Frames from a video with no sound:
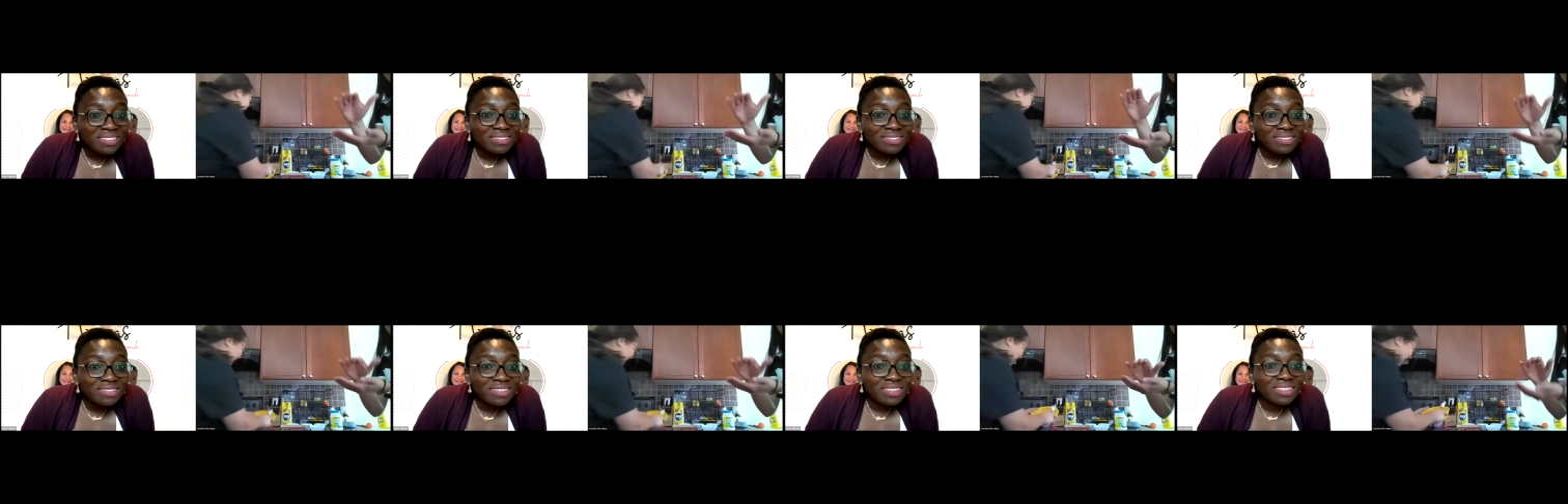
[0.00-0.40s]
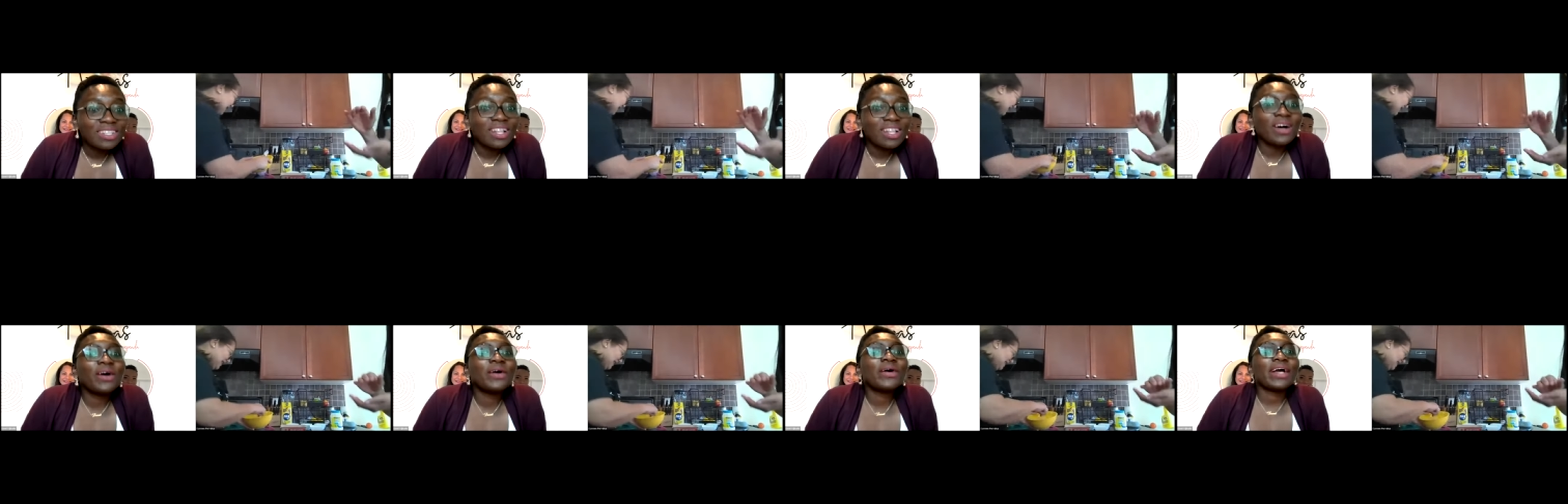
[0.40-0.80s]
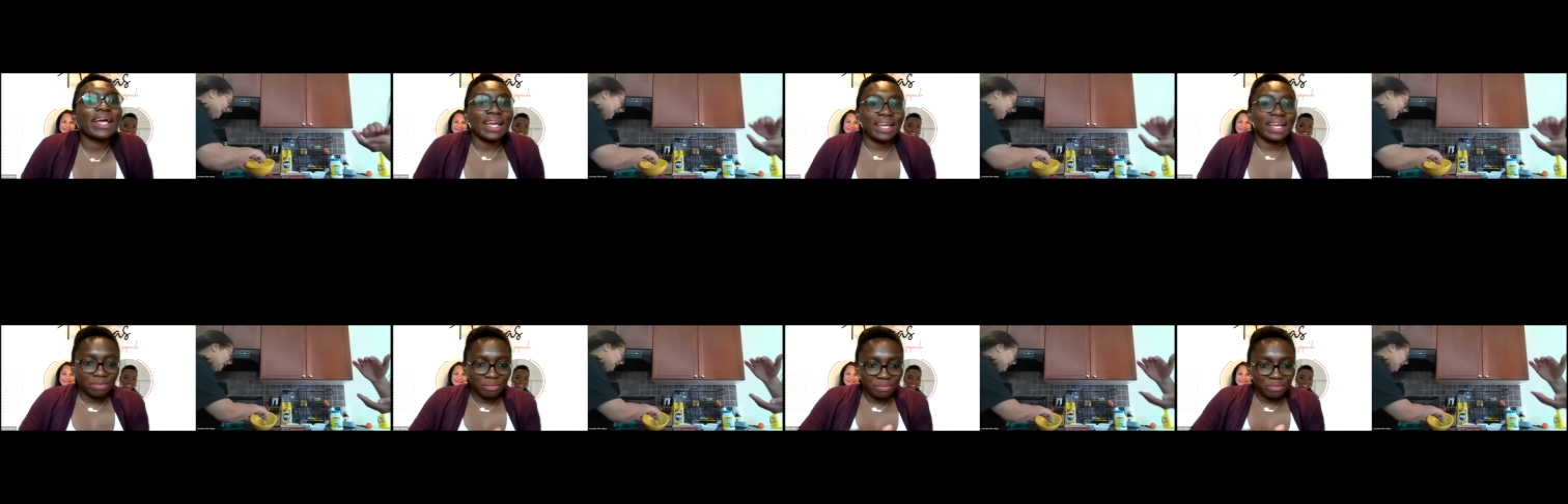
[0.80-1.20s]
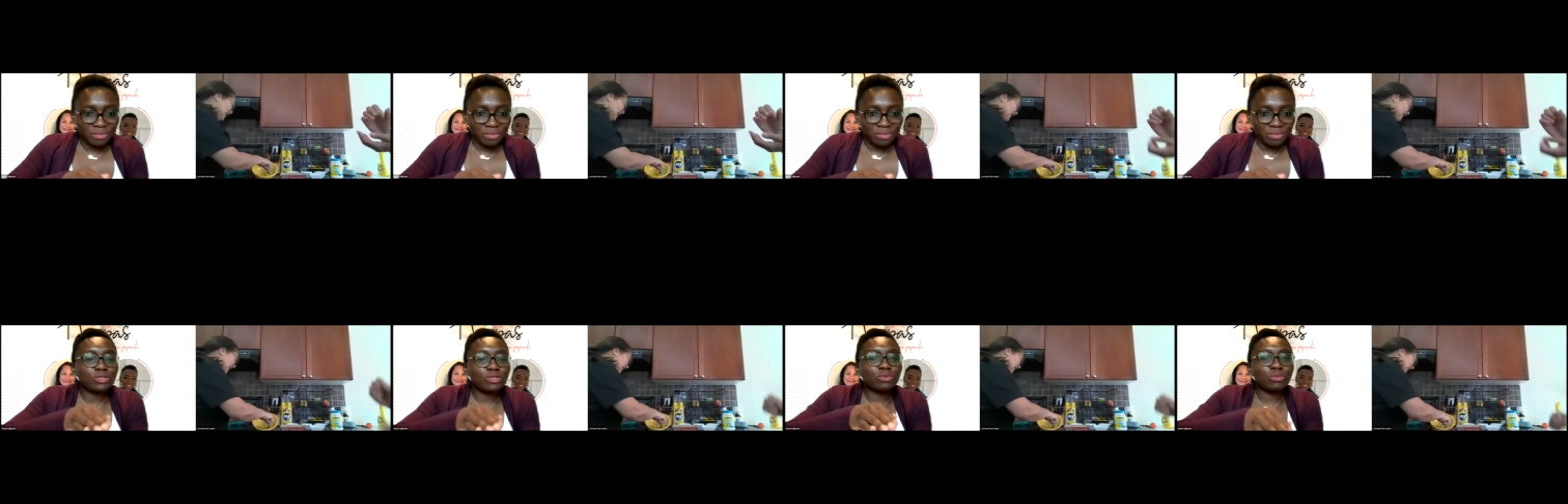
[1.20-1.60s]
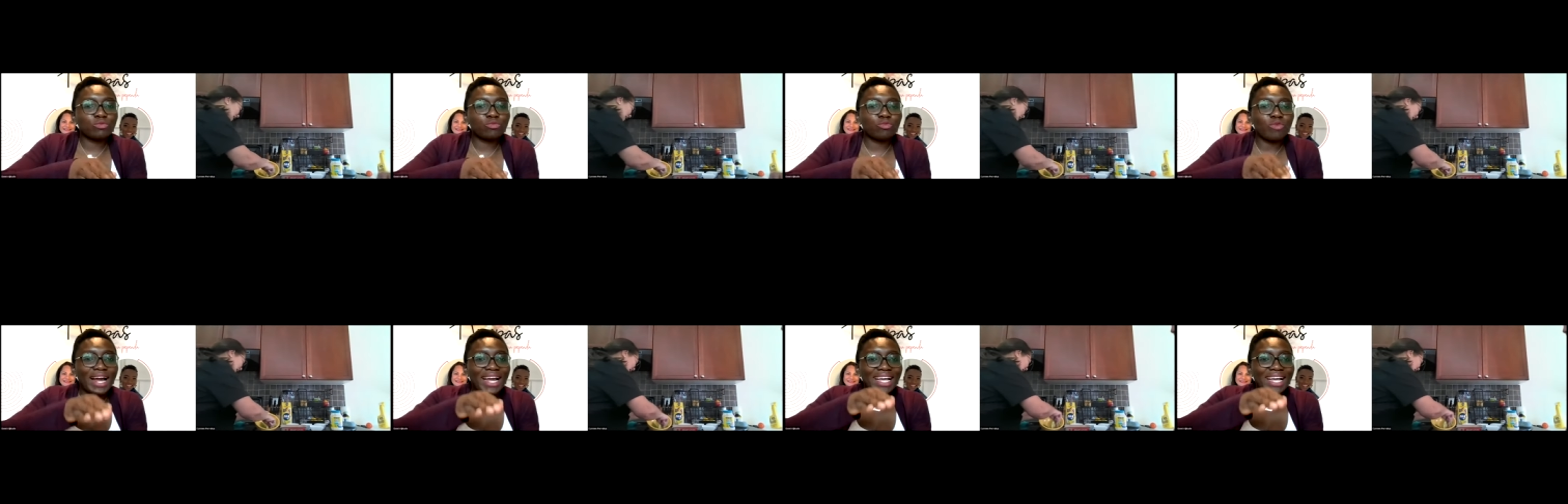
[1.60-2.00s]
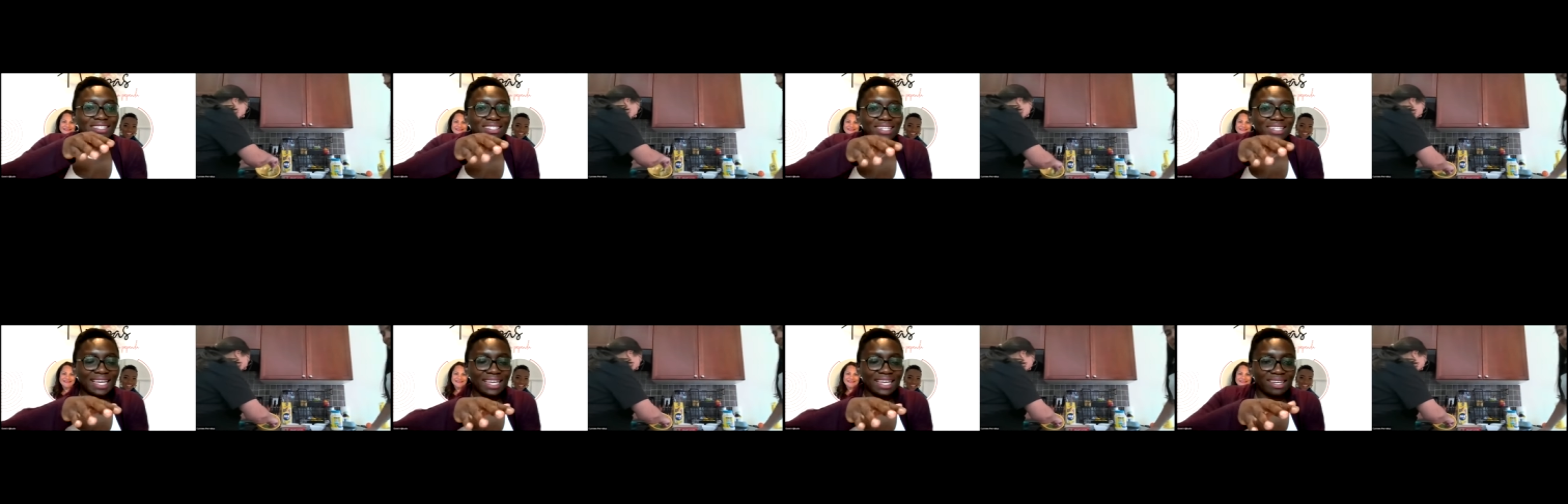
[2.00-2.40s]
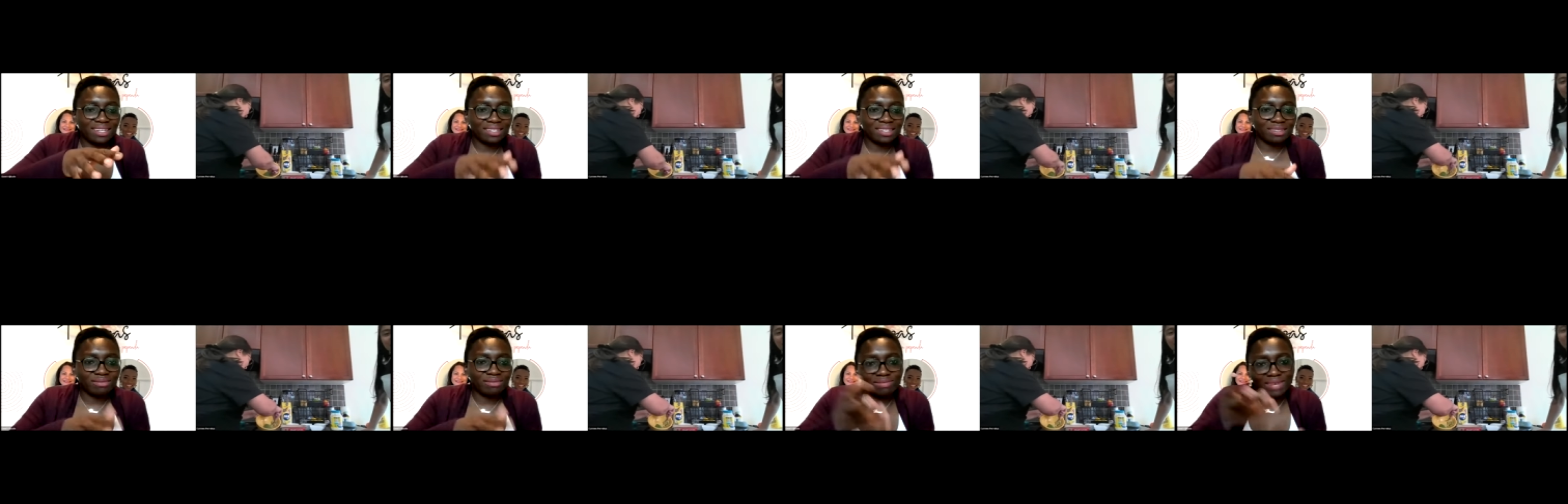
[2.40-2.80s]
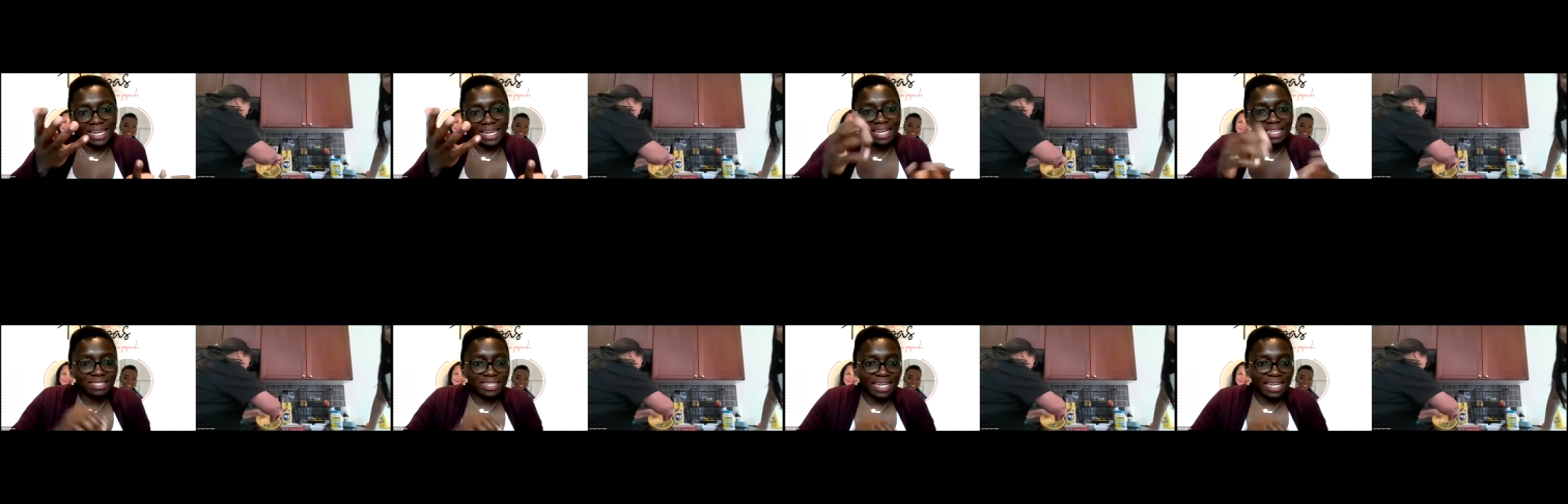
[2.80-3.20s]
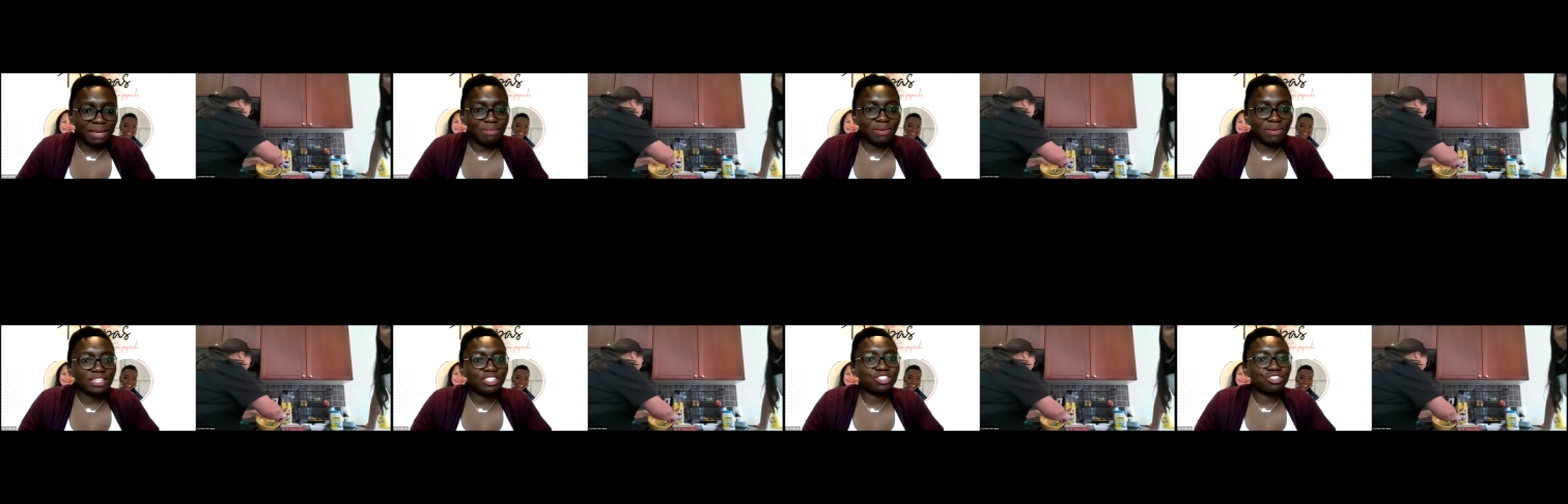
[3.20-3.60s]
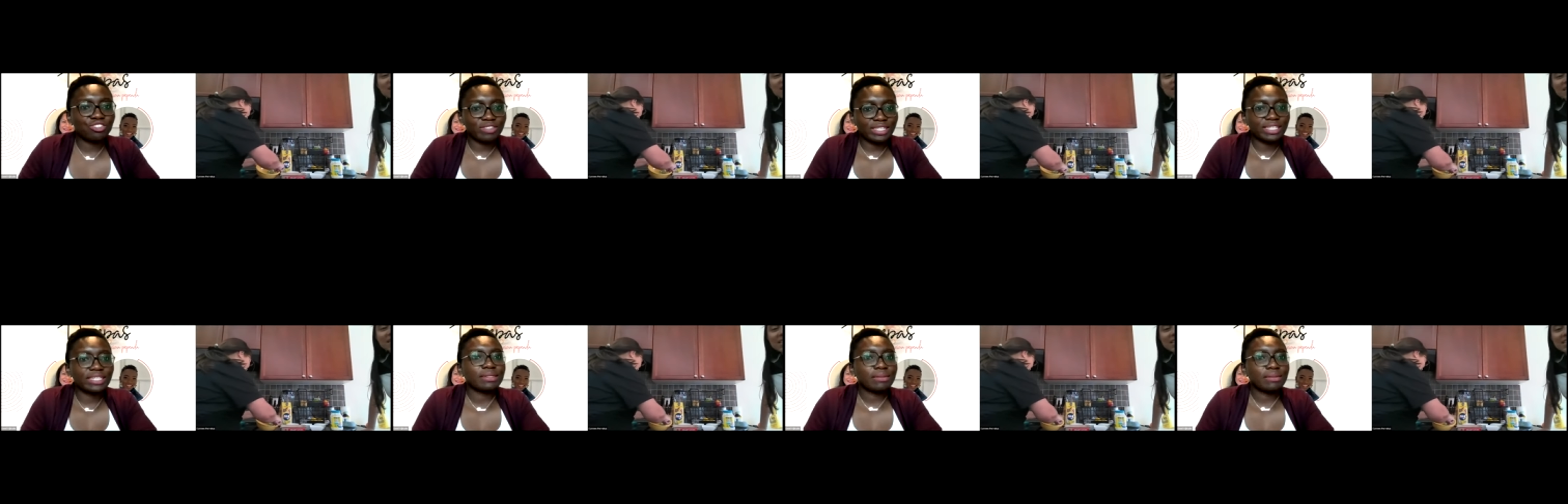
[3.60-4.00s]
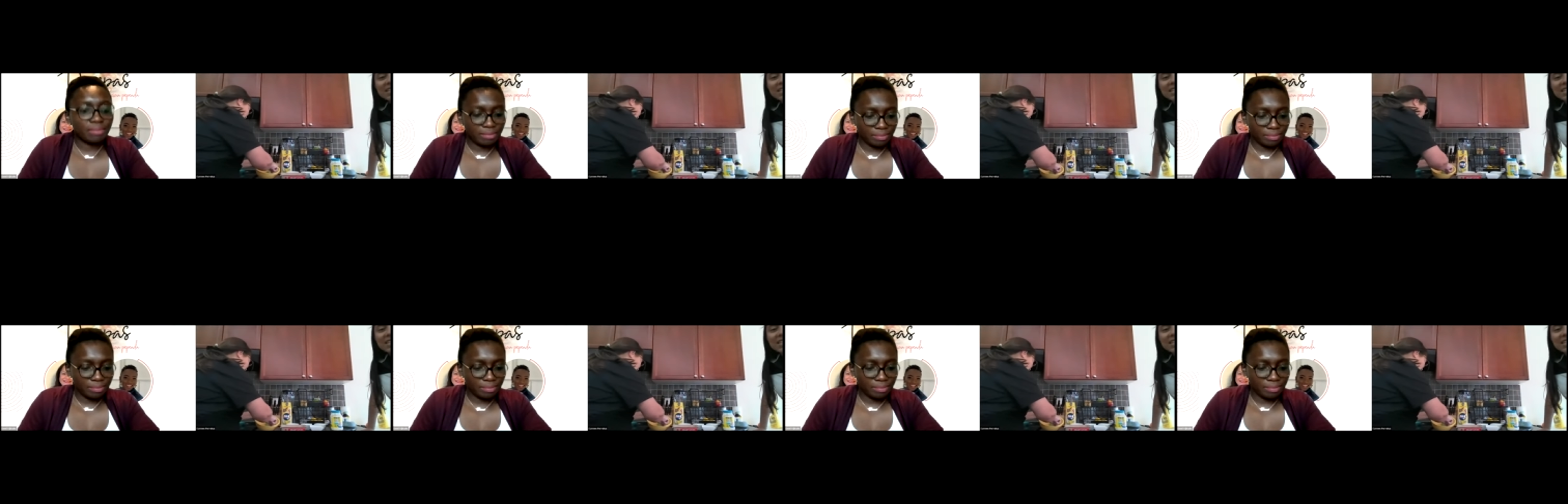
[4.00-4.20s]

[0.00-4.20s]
Um, okay, so it will rise like a, I guess, like pastry.